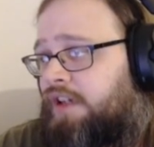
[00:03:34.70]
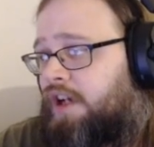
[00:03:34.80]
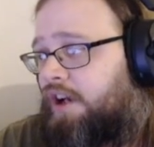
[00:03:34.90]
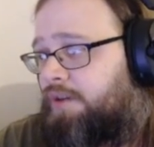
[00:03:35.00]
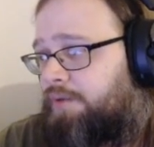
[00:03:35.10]

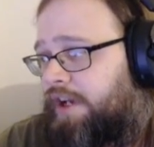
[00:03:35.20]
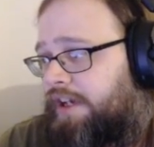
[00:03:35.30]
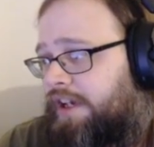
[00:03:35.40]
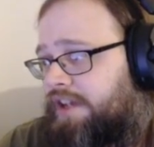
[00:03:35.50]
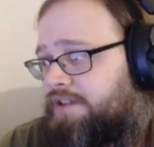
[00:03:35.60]

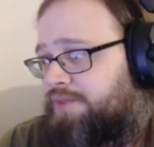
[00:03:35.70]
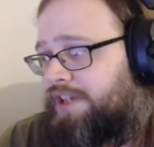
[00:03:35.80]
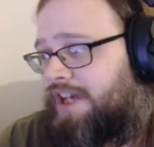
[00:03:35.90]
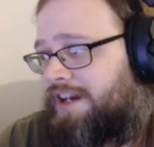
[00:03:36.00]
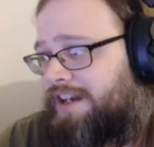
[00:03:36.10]
Alright, and then we
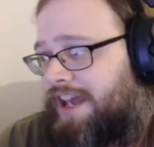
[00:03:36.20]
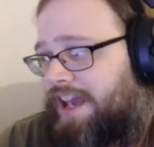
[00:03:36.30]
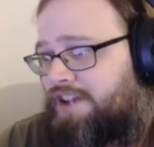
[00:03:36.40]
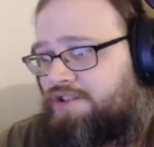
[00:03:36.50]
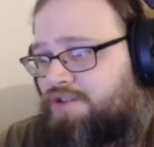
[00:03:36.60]
got an
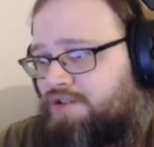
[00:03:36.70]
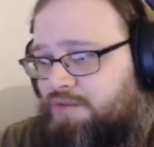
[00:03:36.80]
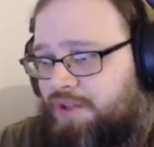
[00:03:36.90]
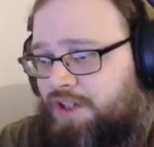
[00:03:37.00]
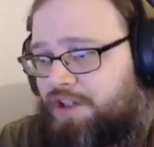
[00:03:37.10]
extra
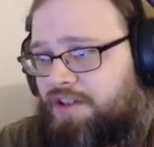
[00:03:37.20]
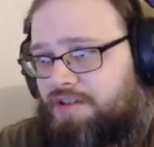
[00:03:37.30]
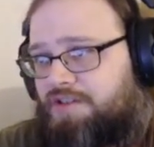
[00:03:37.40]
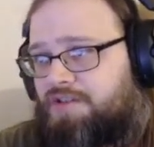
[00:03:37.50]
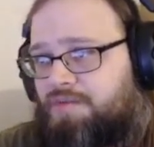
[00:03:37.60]
weekly
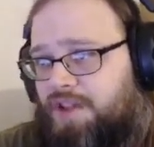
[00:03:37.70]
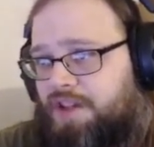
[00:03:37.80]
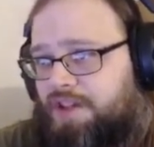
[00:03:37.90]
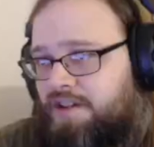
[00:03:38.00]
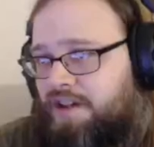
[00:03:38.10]
this
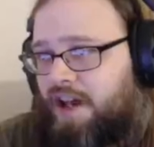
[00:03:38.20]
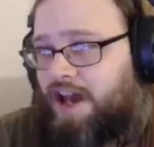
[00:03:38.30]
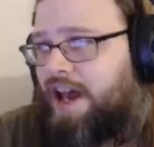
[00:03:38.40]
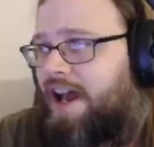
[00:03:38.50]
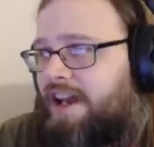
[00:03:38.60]
week.
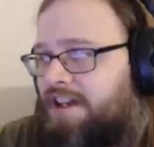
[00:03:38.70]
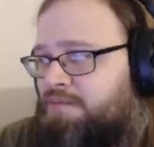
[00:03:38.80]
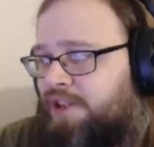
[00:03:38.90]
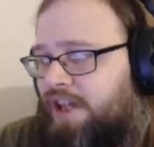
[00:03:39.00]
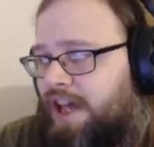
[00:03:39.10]
I
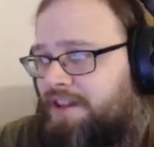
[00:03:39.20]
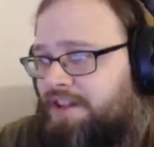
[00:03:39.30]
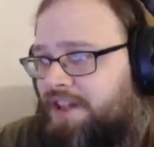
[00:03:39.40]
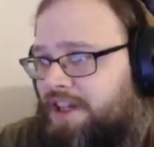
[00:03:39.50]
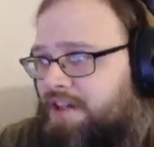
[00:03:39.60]
am glad
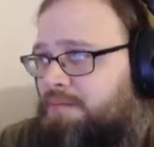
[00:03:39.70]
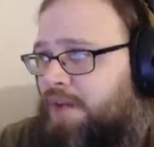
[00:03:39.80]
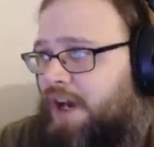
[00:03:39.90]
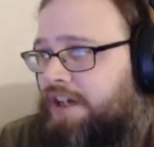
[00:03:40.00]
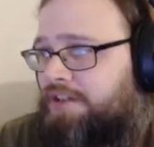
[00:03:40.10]
that they
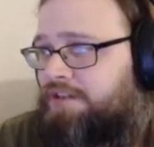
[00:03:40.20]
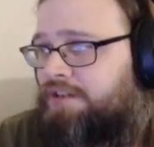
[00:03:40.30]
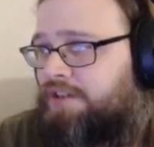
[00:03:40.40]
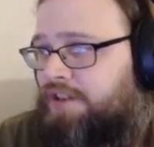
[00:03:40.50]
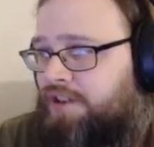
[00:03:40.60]
combine
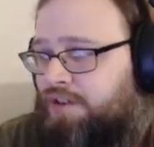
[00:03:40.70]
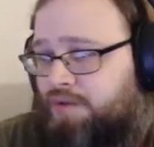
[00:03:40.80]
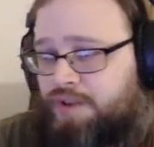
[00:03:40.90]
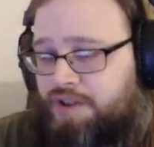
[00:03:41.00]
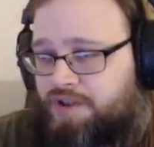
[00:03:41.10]

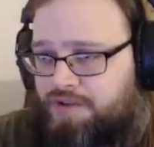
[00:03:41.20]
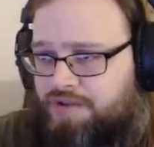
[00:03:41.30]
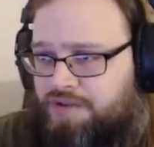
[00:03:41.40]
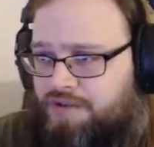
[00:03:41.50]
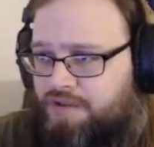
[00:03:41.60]

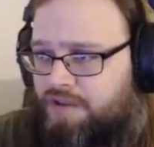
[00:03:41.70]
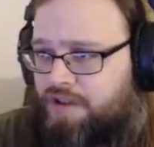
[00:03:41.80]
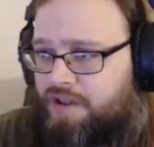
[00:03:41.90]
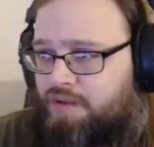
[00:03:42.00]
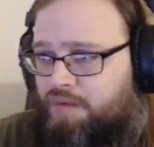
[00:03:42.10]
Critters
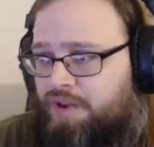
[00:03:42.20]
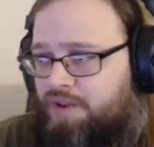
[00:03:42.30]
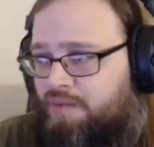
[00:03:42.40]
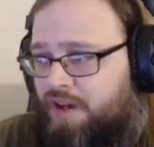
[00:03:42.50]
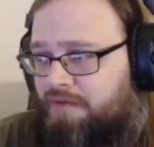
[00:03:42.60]

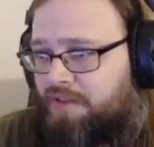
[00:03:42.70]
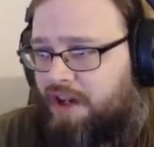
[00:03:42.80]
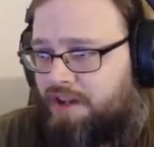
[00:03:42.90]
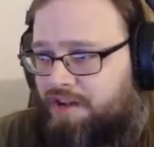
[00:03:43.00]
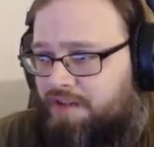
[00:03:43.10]
with whatever
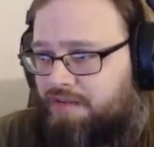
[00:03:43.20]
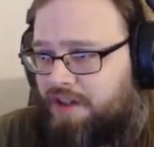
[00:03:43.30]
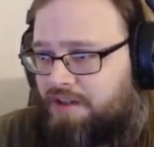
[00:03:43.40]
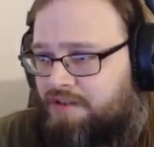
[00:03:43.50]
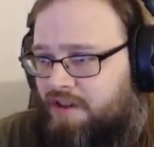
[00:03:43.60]
other
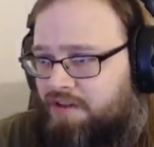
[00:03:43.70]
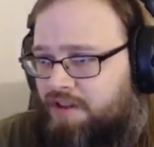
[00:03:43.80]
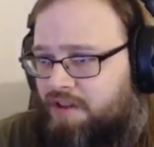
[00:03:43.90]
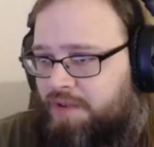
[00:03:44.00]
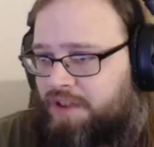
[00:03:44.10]
event is
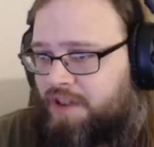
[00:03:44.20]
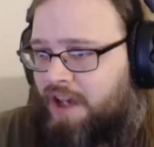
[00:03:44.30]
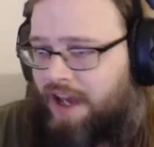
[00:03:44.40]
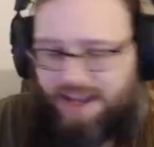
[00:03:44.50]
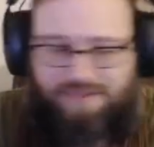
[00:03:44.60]
ongoing.
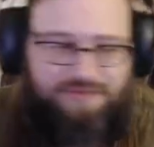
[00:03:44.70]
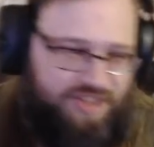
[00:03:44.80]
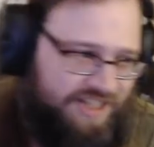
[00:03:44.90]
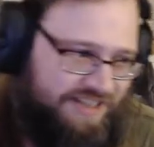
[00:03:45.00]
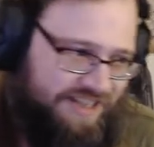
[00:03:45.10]
I feel
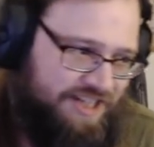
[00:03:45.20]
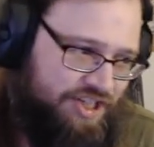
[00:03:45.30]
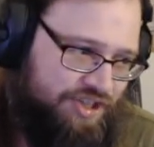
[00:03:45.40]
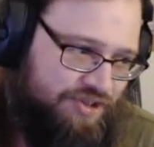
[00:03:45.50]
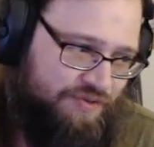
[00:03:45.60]
like they need
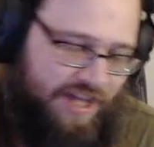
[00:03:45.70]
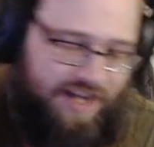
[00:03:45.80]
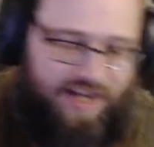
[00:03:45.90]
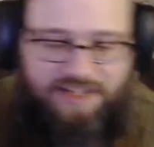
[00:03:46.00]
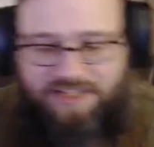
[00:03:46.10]
to do
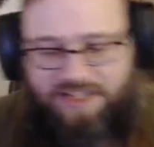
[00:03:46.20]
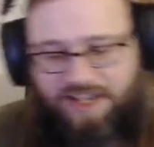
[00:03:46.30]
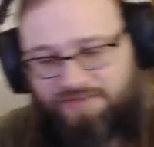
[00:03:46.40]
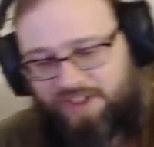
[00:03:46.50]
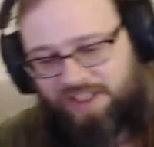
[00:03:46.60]
that.
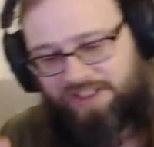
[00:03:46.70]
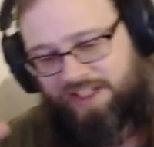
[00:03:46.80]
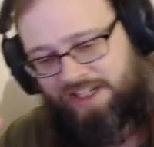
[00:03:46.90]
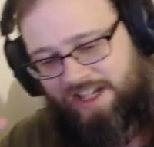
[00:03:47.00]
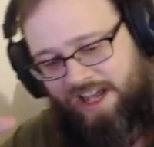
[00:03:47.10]
I feel like they
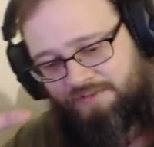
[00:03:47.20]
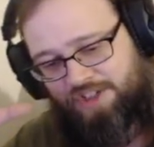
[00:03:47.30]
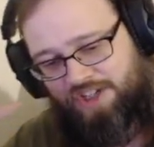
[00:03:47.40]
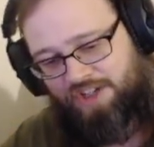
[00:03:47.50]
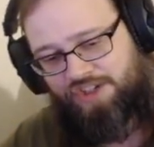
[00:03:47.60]
need to have a
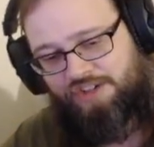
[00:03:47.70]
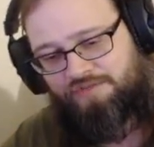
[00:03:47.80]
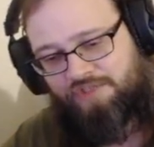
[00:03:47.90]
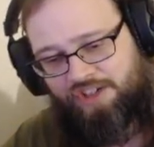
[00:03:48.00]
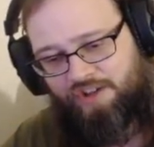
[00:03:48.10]
dungeon
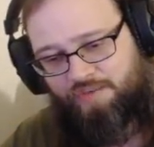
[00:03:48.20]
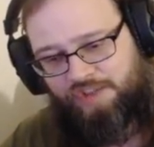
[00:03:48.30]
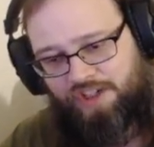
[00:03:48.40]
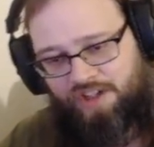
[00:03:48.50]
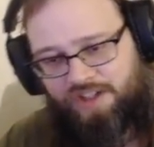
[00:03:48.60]
event
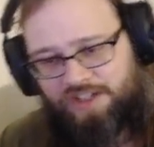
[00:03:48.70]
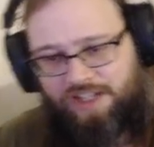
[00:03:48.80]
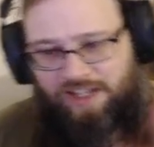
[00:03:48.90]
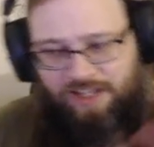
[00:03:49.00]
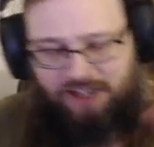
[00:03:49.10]
going on
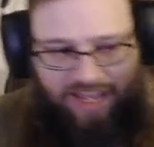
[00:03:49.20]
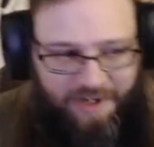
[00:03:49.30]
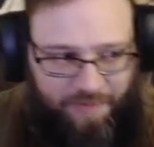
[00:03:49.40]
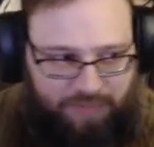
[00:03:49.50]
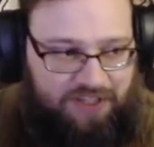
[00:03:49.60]

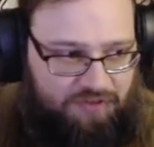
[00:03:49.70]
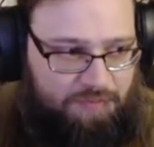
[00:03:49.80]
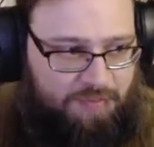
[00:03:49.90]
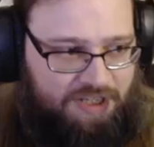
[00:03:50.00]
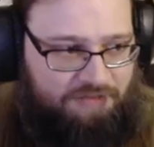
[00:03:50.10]
and a
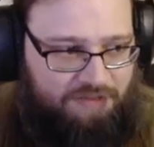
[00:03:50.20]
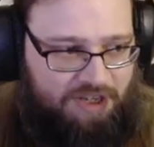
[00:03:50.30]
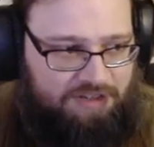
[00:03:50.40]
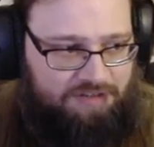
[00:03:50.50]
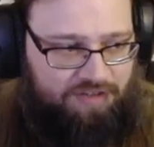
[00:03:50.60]
PvP
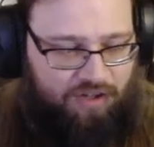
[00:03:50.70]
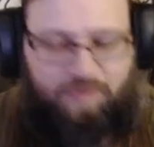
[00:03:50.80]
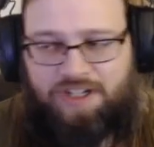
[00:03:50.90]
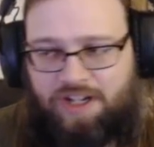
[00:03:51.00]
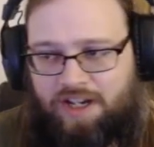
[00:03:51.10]
event
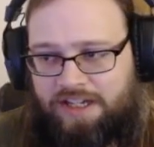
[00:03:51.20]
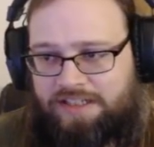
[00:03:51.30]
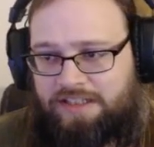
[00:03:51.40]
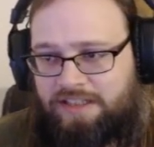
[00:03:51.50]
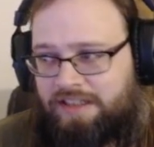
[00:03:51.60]
going
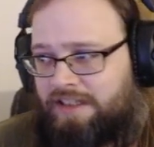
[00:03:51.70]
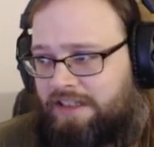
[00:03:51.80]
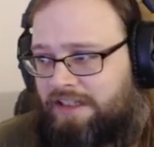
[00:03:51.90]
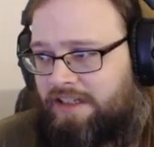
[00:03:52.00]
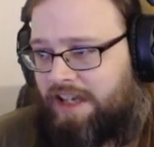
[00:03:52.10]
on,
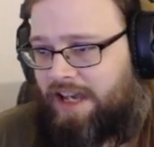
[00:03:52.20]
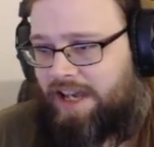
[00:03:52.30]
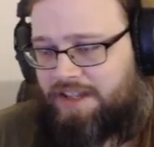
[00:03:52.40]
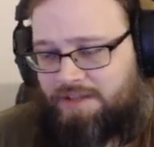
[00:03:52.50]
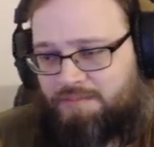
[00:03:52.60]

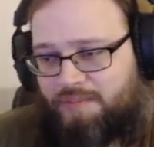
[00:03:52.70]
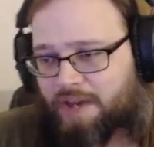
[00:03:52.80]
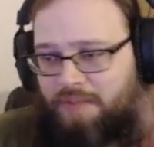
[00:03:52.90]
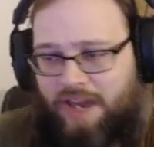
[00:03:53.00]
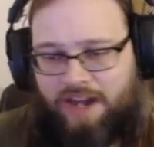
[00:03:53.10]
and then
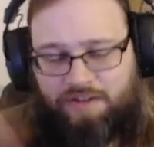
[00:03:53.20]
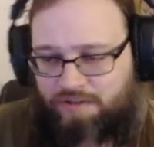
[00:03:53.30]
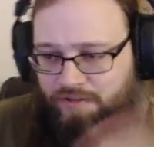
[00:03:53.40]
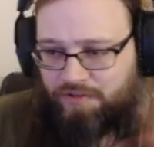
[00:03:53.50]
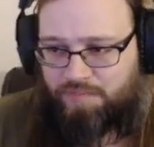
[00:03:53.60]
Pet
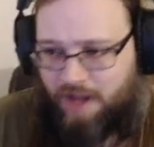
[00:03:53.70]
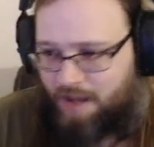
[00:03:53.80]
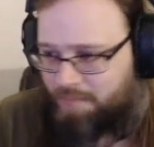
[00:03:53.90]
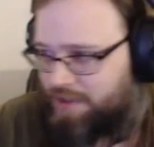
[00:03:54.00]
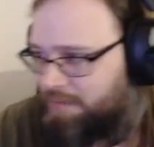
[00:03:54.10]
Battle
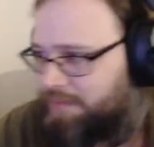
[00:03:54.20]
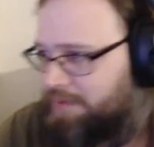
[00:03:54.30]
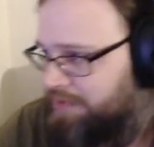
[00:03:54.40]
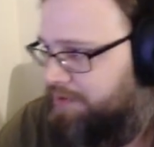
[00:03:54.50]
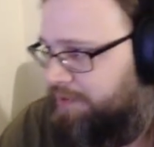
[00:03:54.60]
popping up in
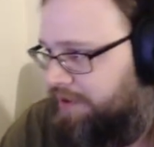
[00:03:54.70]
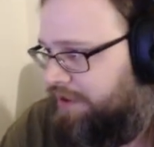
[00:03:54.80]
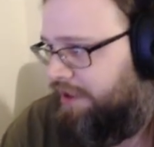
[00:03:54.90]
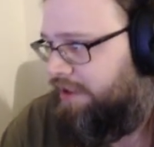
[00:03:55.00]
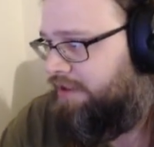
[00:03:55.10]
between
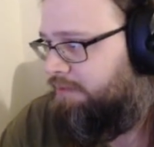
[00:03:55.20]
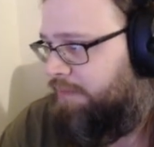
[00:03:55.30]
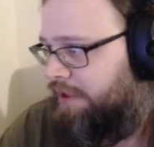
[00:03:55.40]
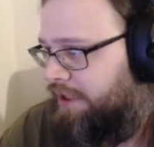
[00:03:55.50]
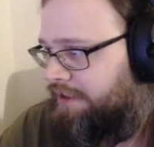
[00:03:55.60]
there.
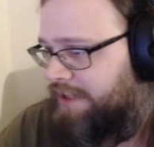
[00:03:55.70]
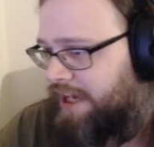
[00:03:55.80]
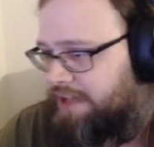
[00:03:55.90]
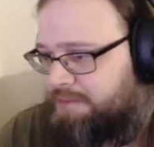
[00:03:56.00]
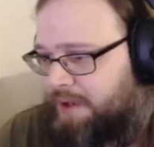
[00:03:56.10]
But
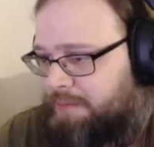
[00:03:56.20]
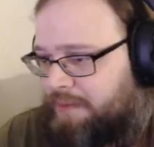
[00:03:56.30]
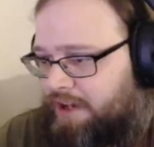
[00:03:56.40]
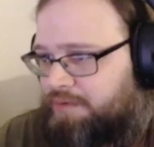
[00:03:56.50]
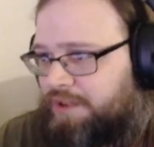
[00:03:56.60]
yeah, it's Pet
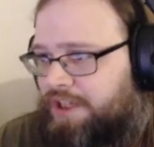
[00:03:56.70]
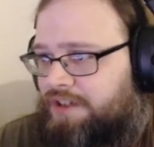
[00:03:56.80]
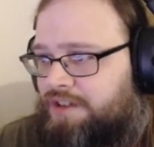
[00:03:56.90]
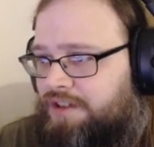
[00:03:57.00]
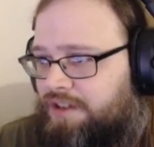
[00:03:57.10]
Battle
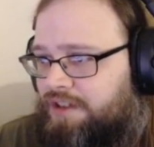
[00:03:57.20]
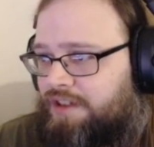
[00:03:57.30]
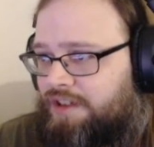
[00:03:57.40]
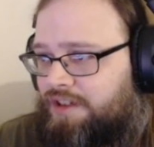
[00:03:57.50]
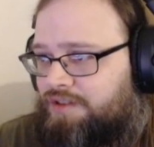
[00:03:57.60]
week.
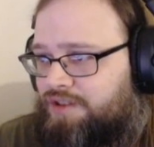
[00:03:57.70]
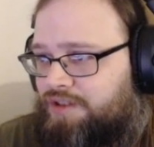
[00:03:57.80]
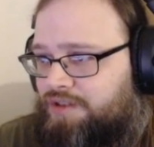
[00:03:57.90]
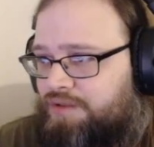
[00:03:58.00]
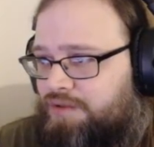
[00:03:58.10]

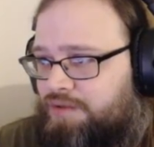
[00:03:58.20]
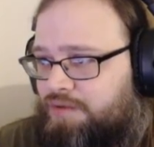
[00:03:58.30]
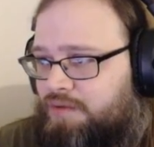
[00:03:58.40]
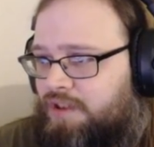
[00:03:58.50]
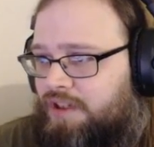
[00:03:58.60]

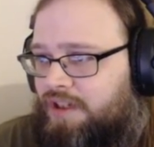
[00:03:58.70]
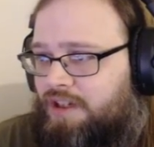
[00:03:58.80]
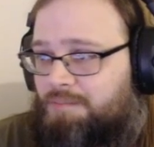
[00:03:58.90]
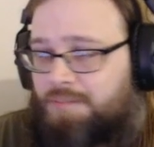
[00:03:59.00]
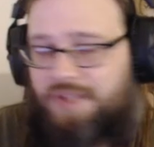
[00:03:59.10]
Do
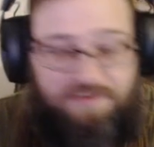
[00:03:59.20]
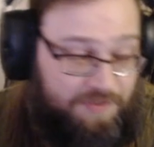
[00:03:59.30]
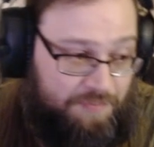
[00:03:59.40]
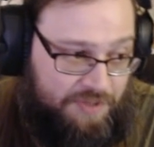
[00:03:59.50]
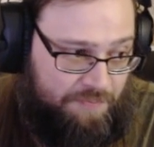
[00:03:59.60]

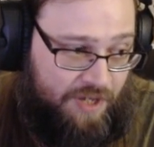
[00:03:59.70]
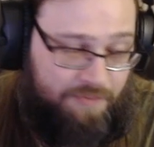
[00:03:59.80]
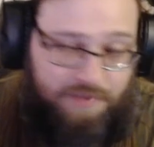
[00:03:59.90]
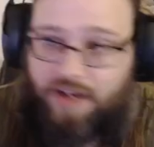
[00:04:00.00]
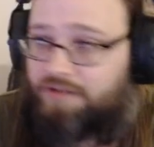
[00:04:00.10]
PvP
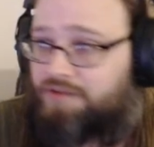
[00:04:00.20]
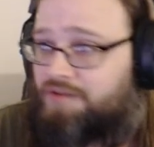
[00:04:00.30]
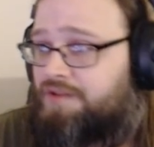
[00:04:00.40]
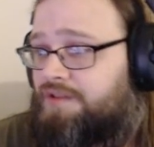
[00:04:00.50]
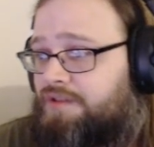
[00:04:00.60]
pet
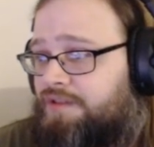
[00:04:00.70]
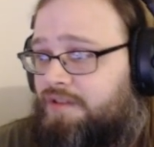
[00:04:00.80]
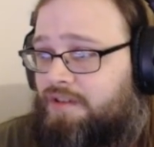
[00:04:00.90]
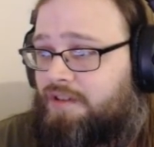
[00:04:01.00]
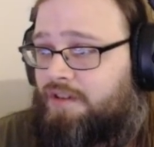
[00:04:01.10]
battles,
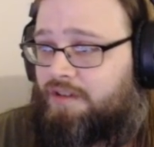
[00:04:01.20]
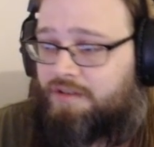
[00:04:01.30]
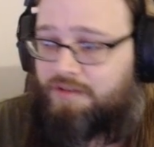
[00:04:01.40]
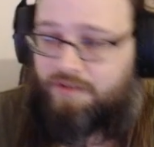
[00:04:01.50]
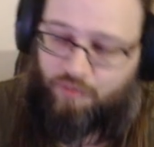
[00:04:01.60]

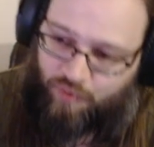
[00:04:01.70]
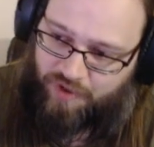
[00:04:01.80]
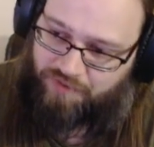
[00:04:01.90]
win